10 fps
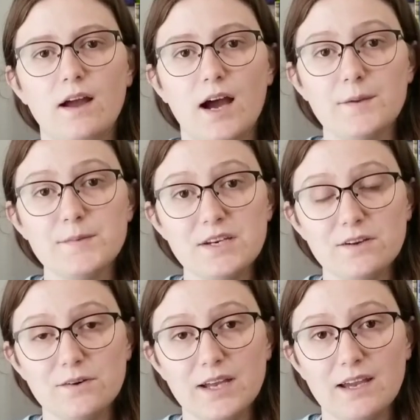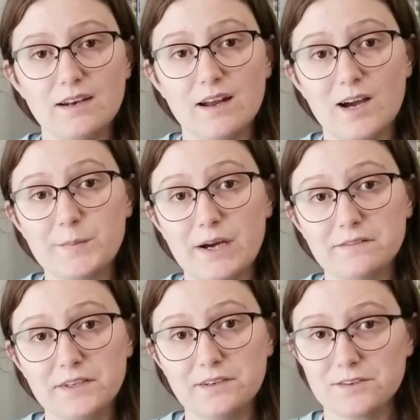I'm going to go ahead and hop
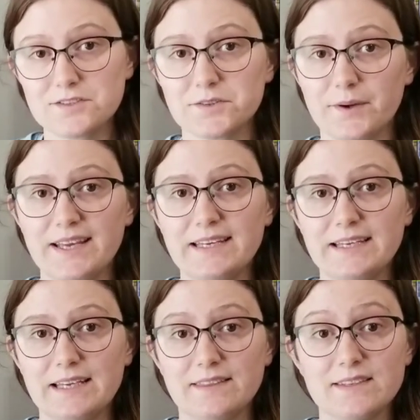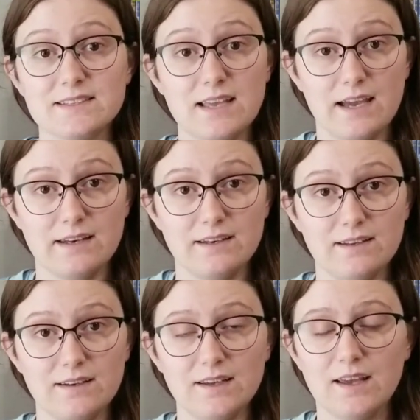off here so I can get this
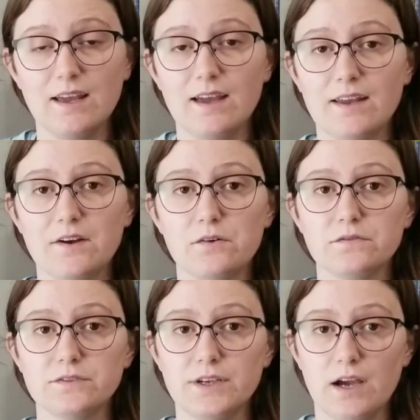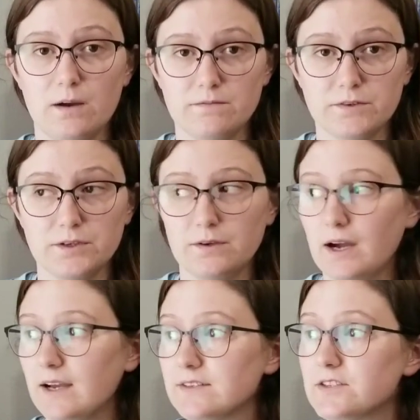edited and hopefully up for you
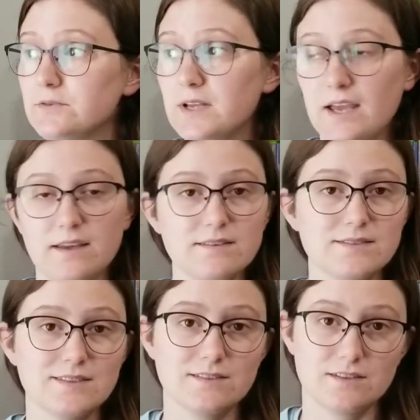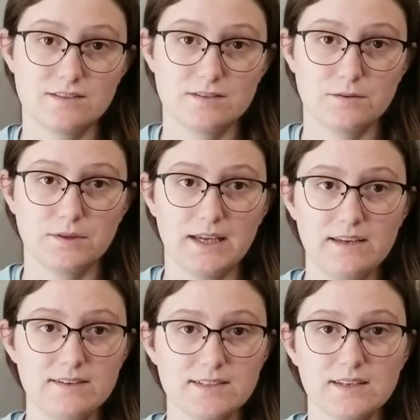guys today since it's so
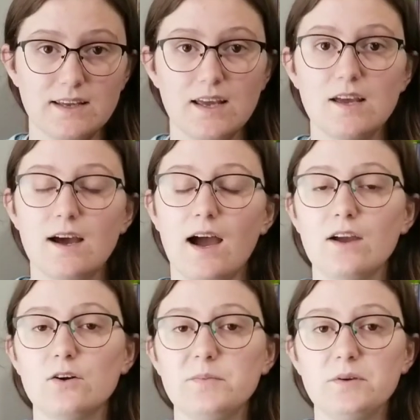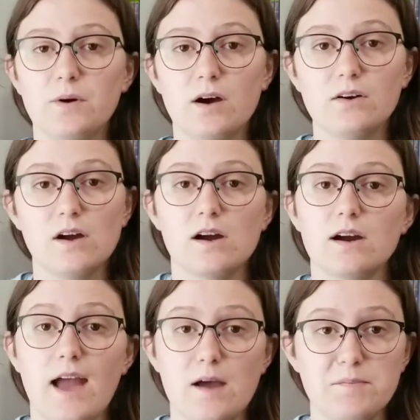late. I hope you all are
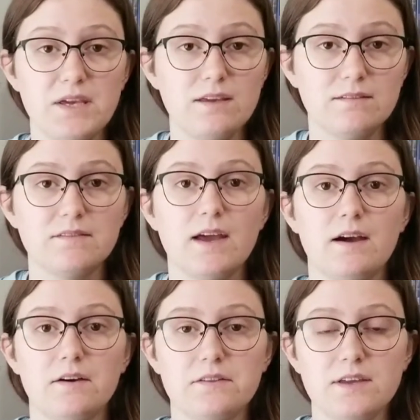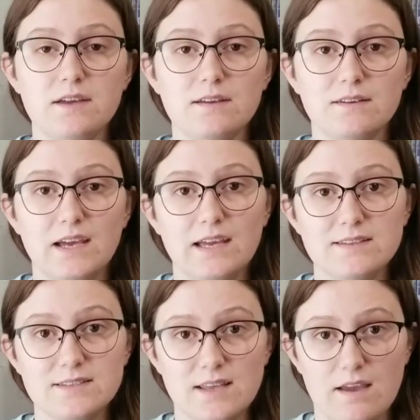happy, healthy, and
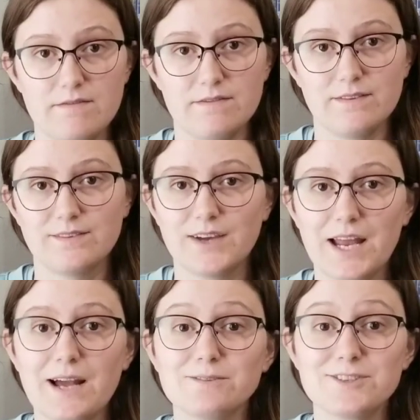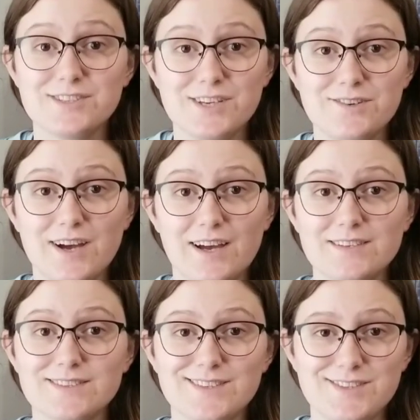safe, and I will see you
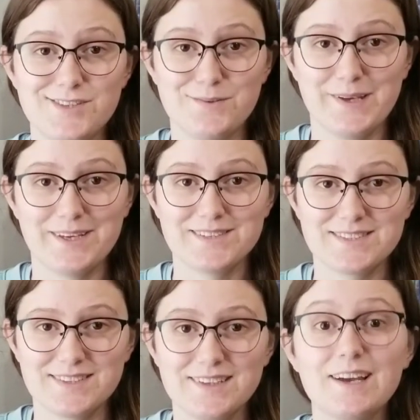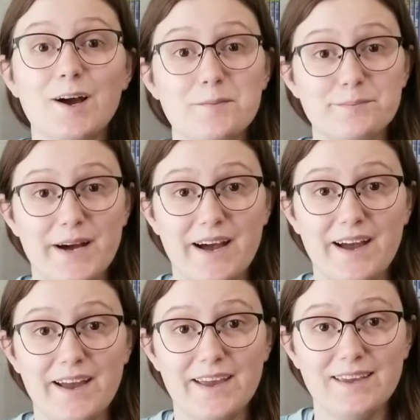guys in 2 weeks.
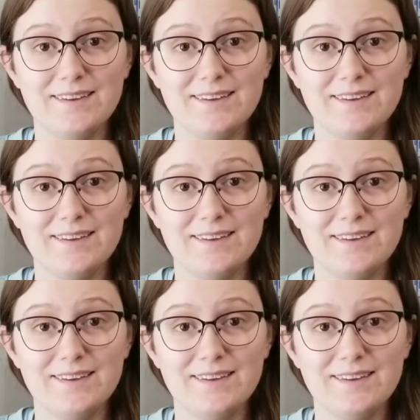Bye.